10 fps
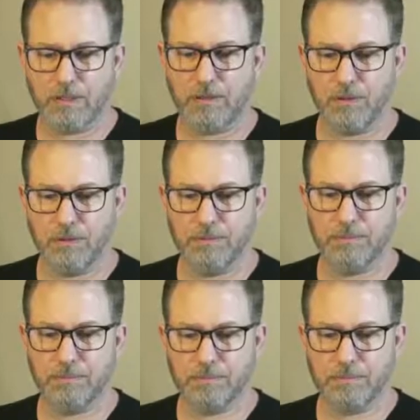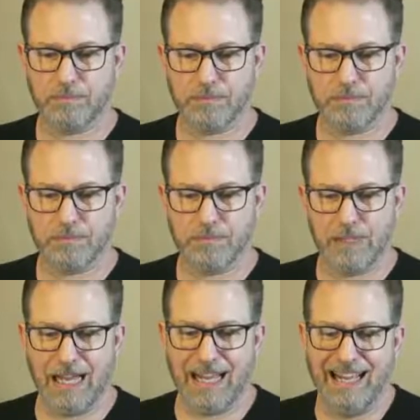Cool.
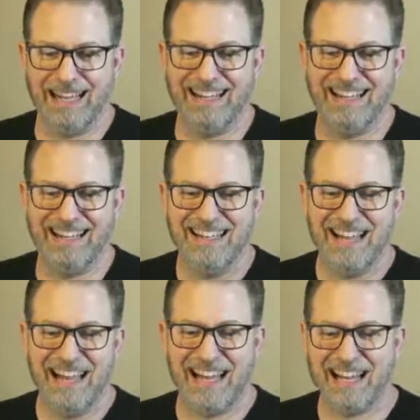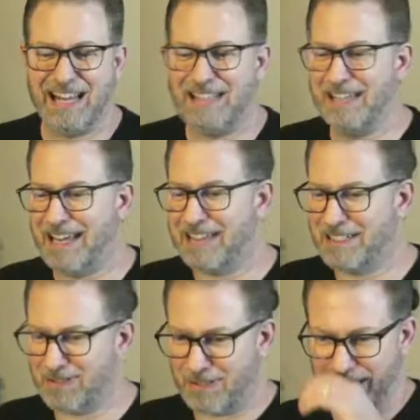Ed
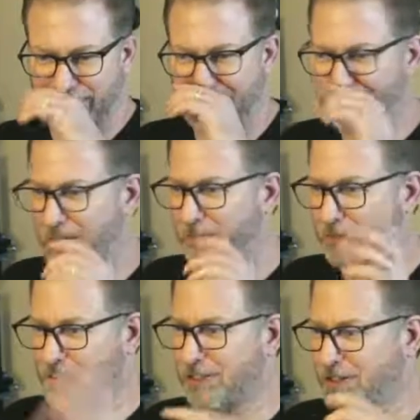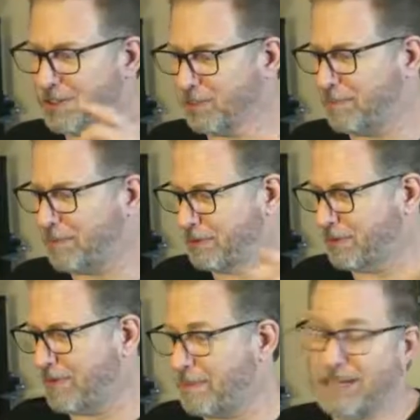is like me. When I first heard you whip
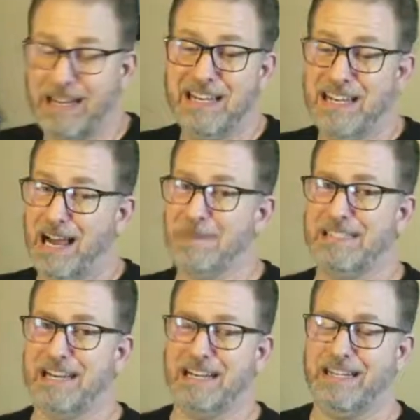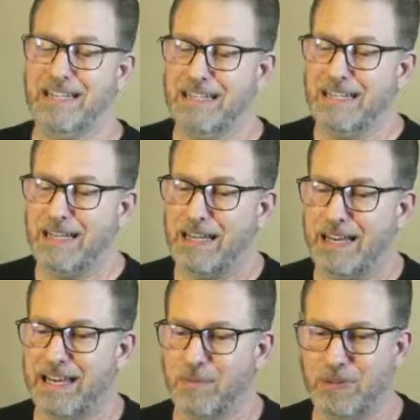through, I mean, I'm a techie,
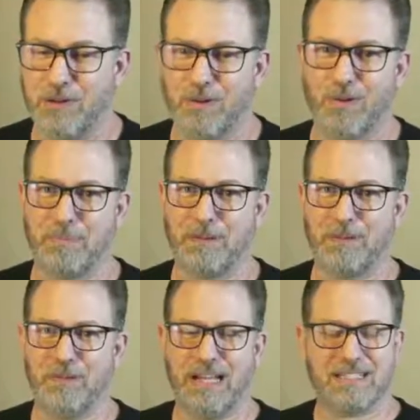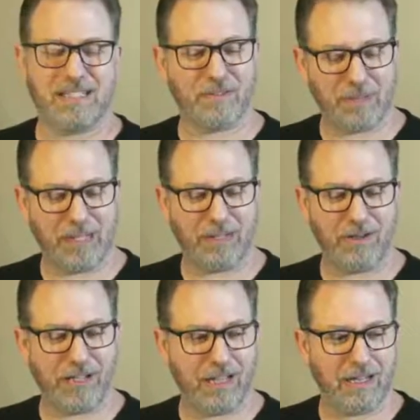and when you were ripping through that stuff, I'm like,
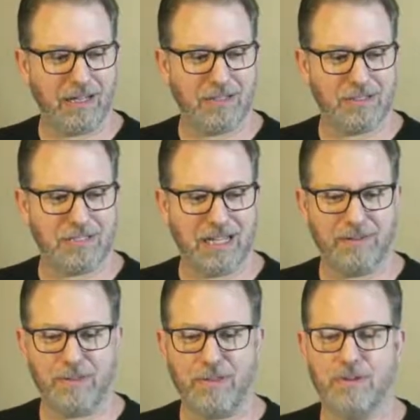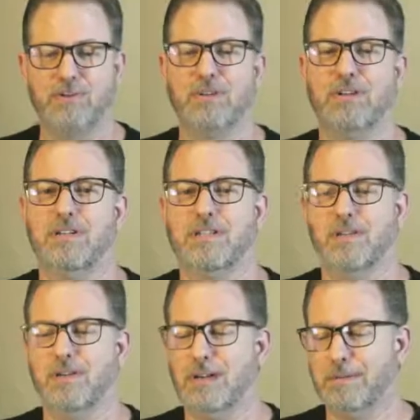okay, I understand every third word.
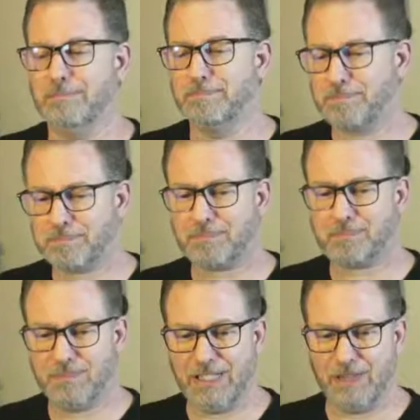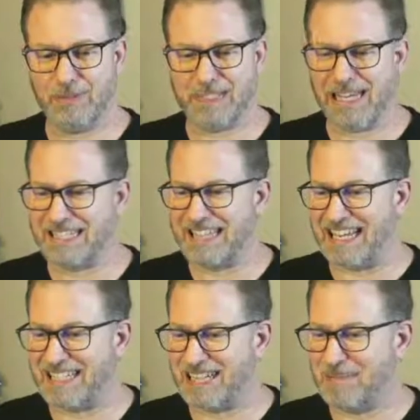So, Ed was kind of
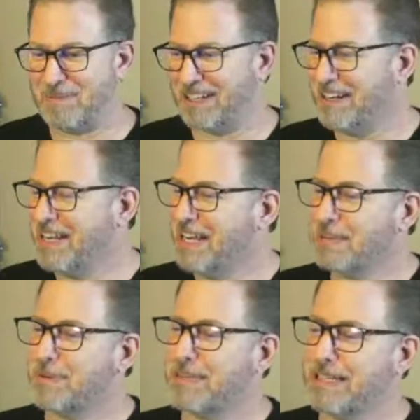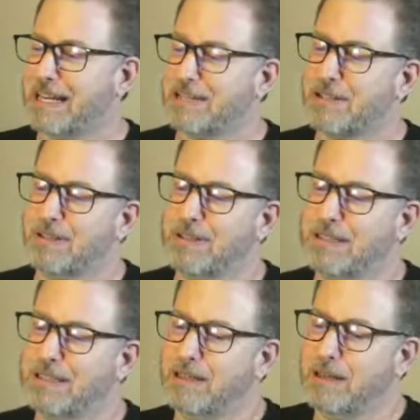saying the same thing. But yeah, so
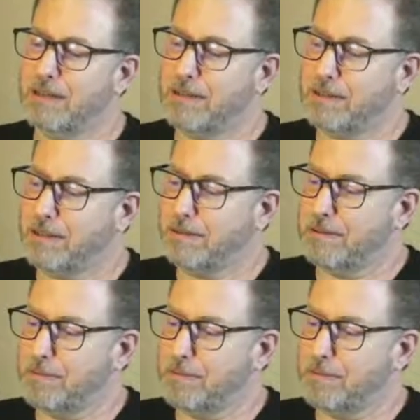the